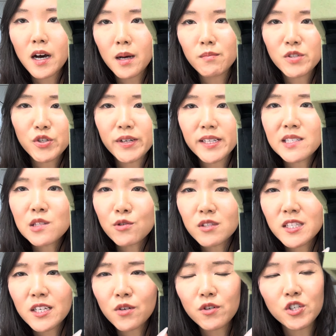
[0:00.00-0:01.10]

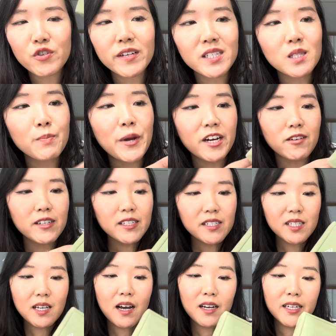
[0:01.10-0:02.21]
translucent or transparent
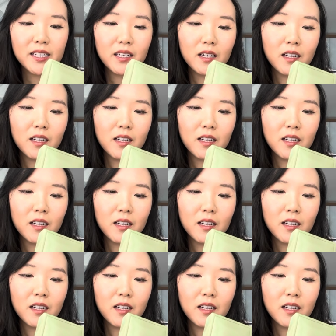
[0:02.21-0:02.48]
side.